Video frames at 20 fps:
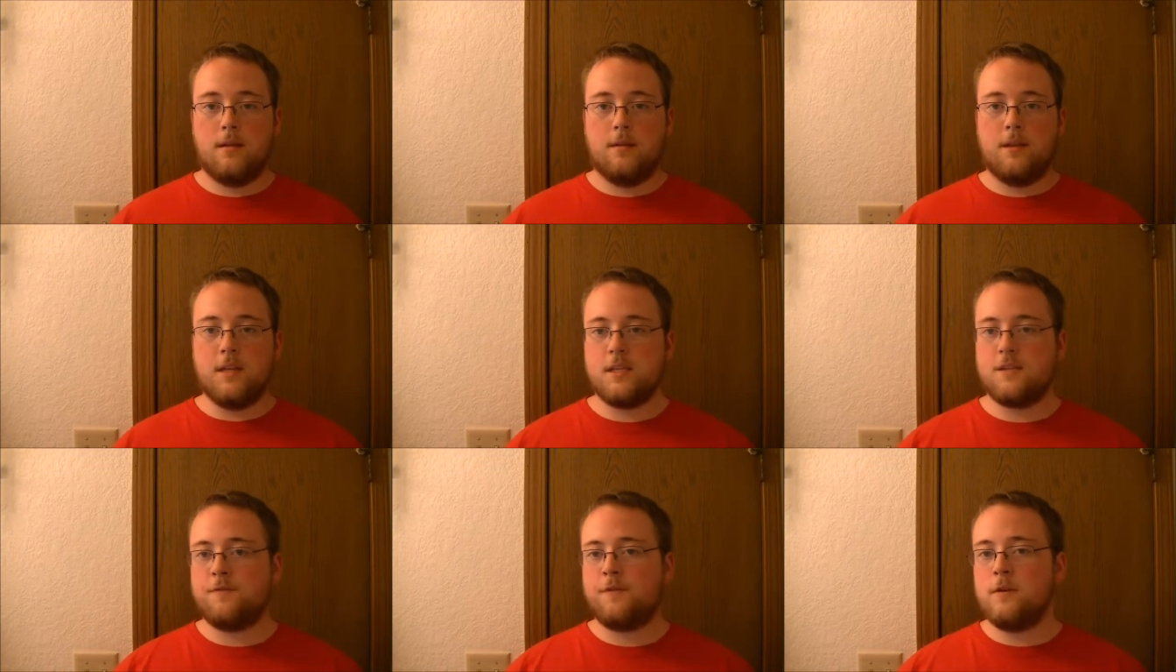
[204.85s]

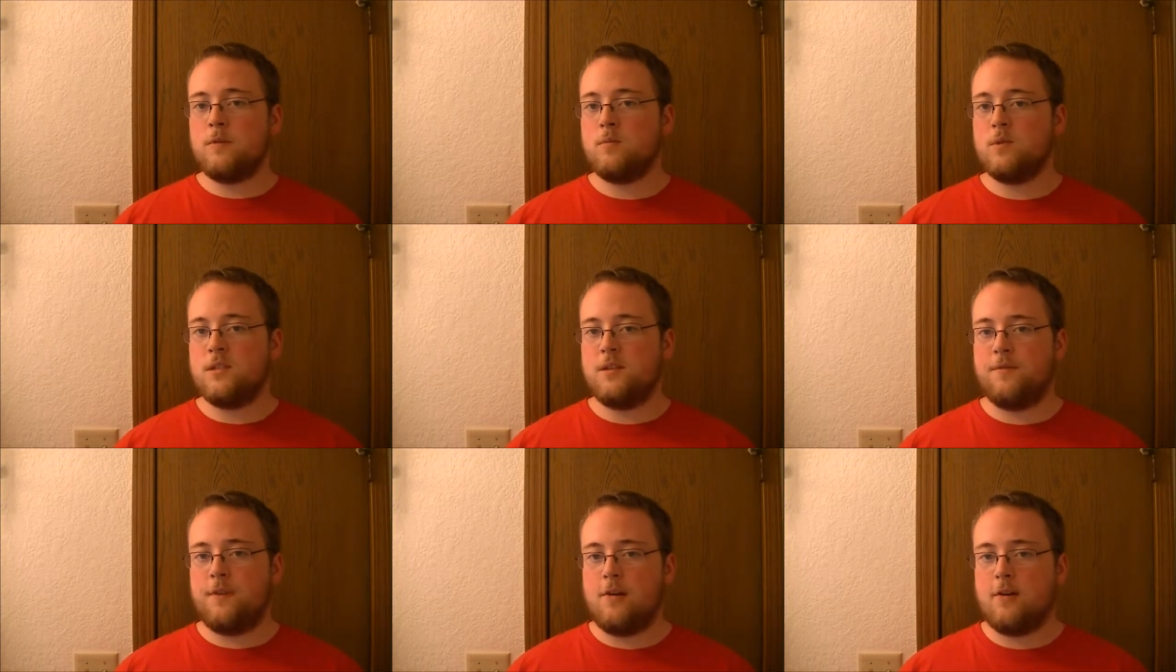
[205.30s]
This film
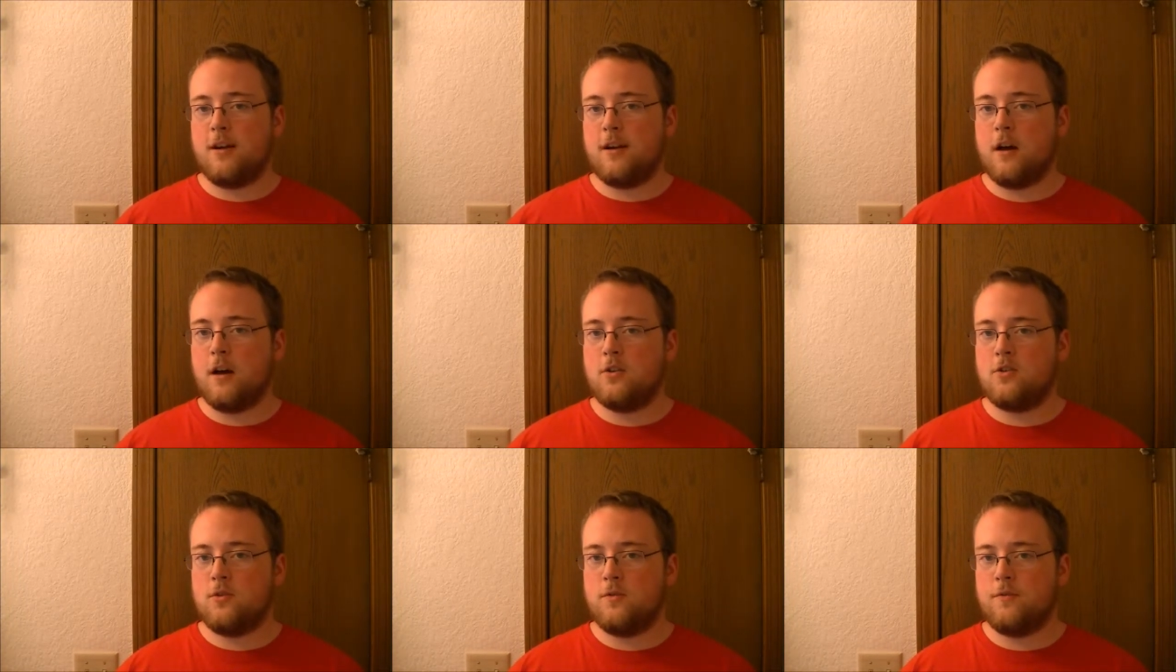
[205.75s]
was a very
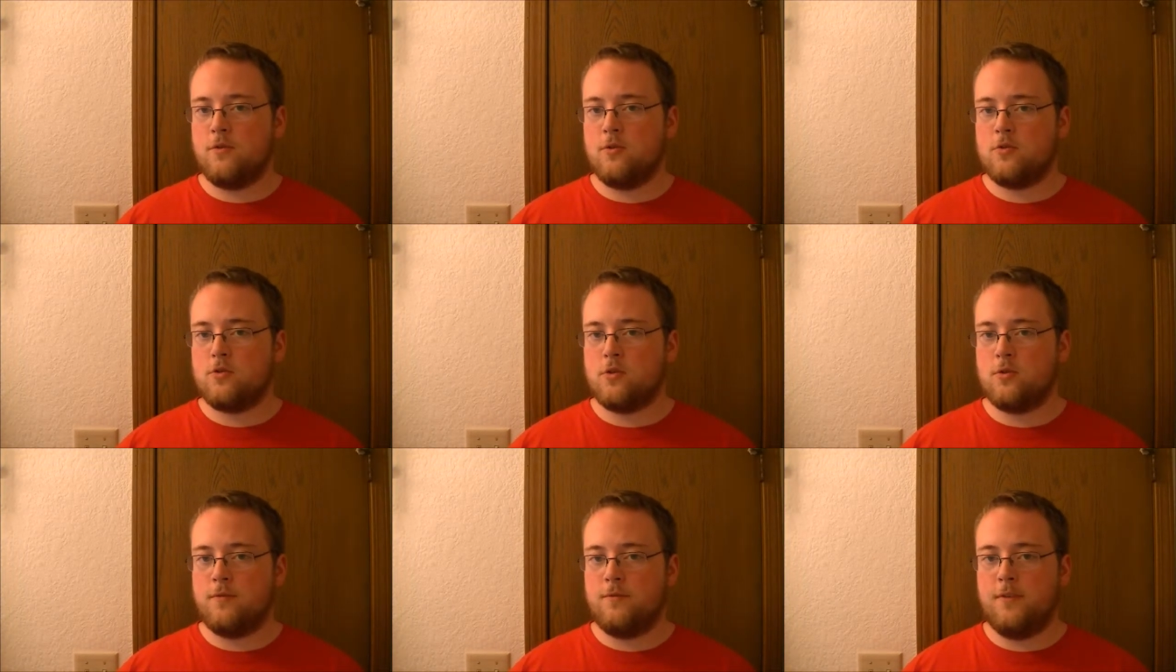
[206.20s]

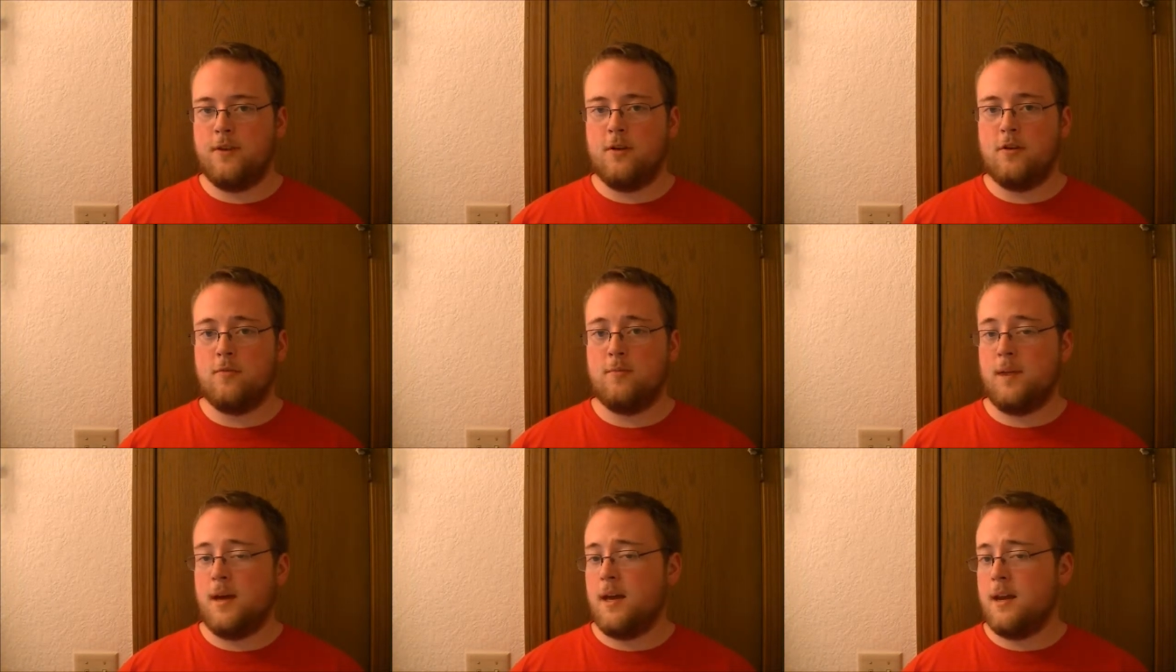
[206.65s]
controversial
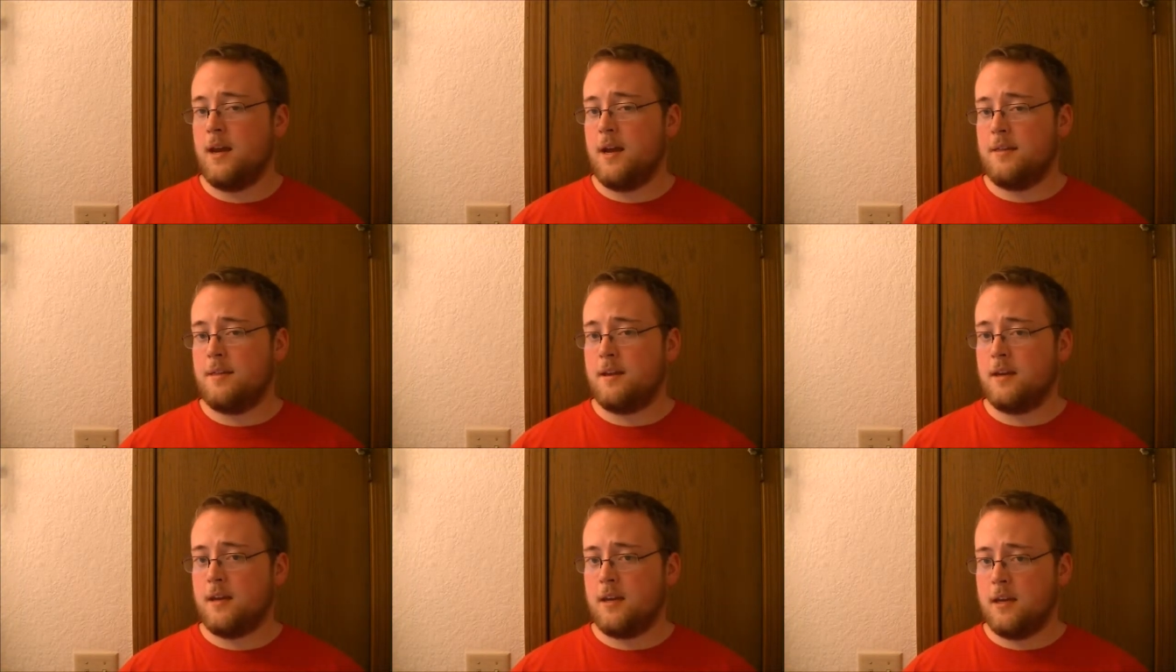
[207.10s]
film, and I
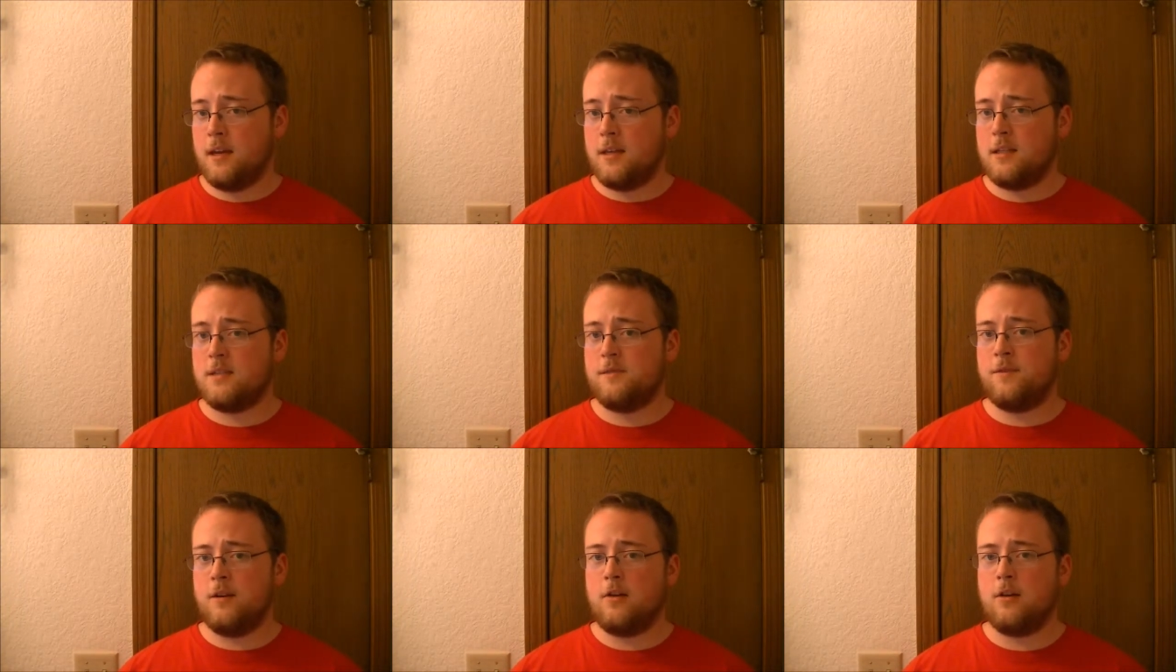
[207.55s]
think it
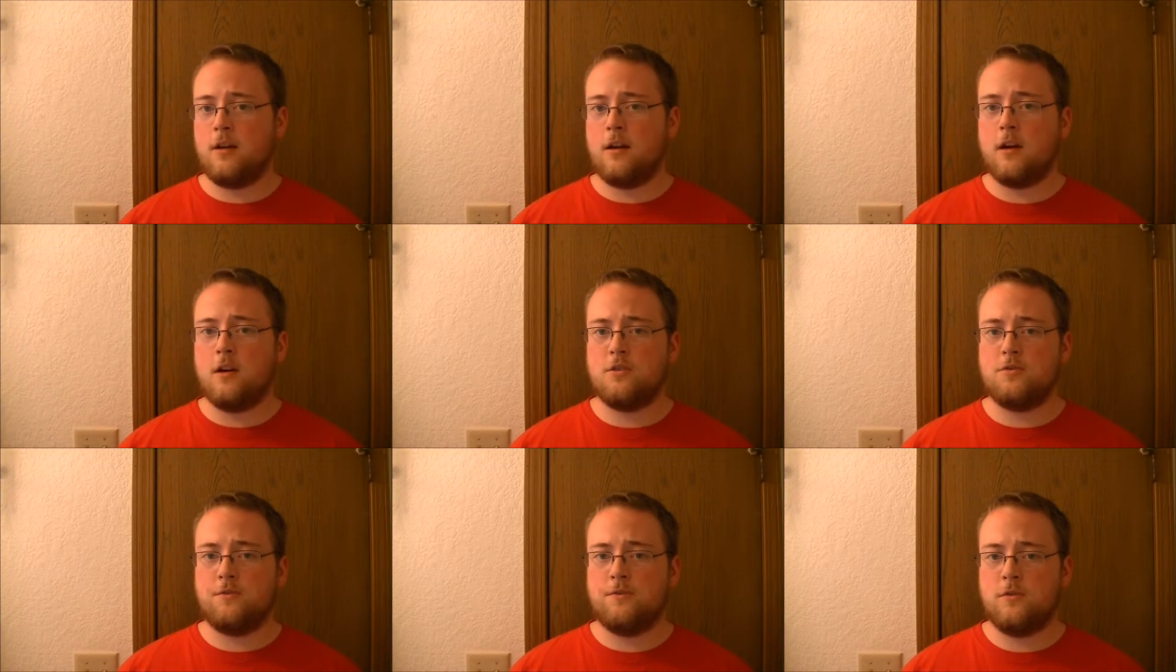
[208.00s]
is a very
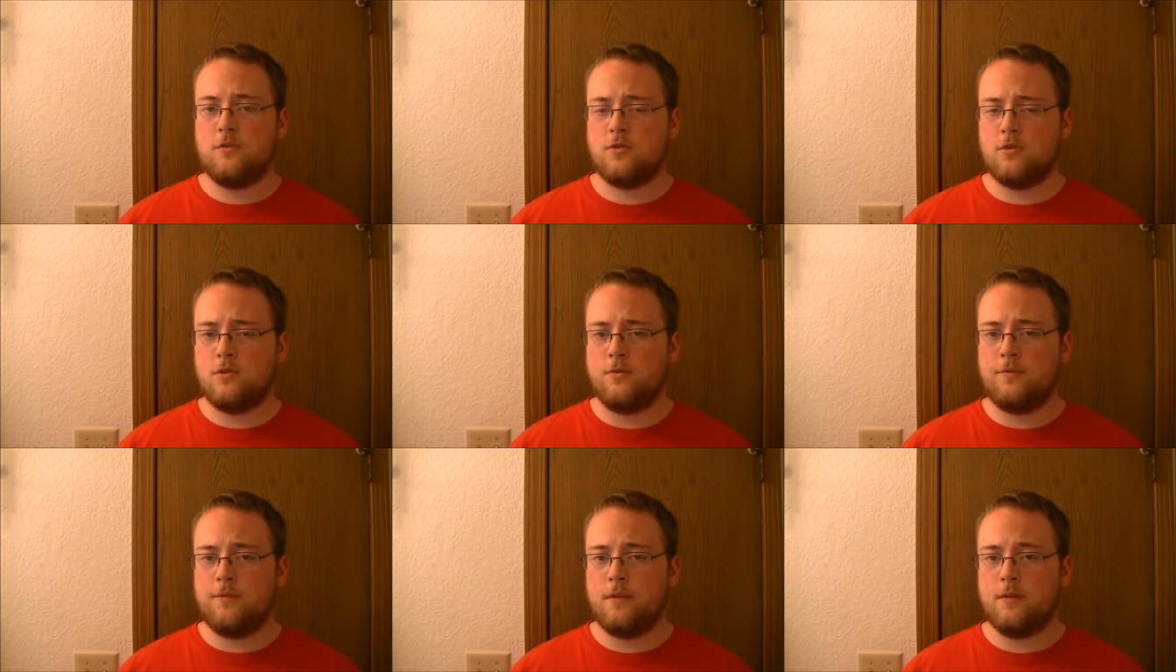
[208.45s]

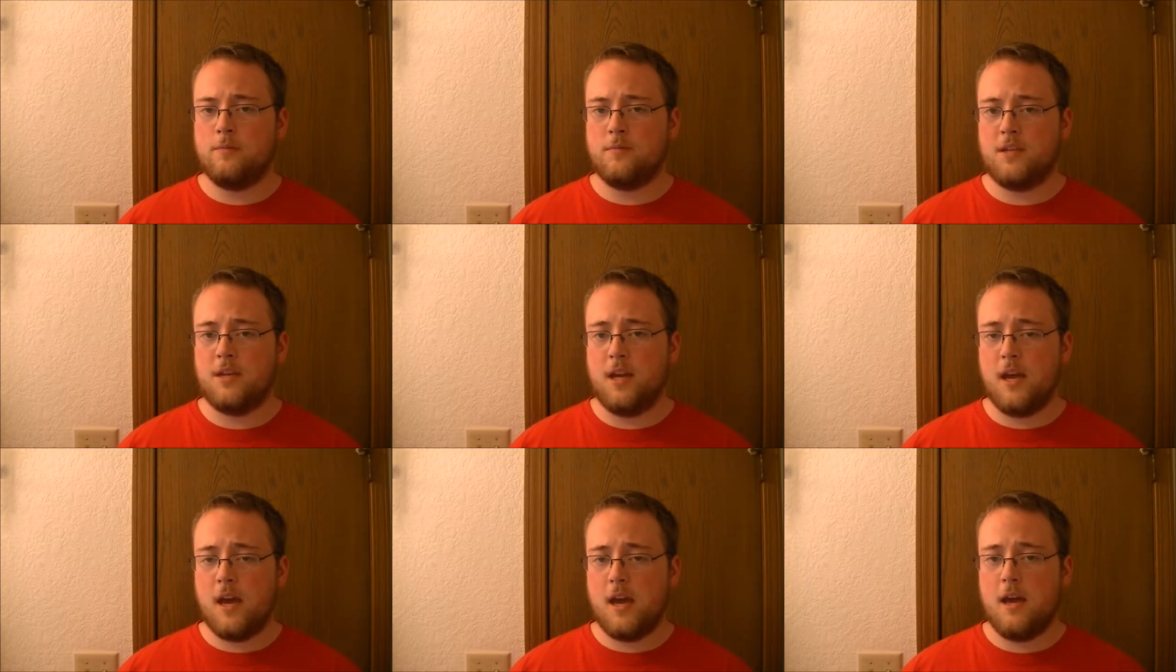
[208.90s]
controversial film
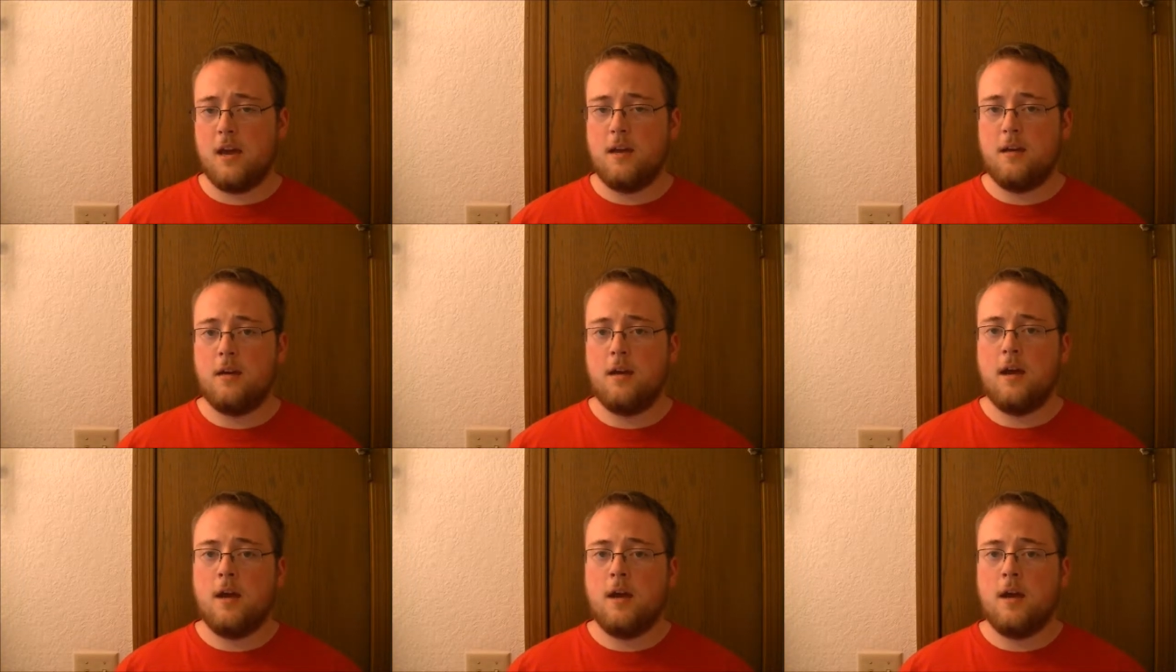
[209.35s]
today.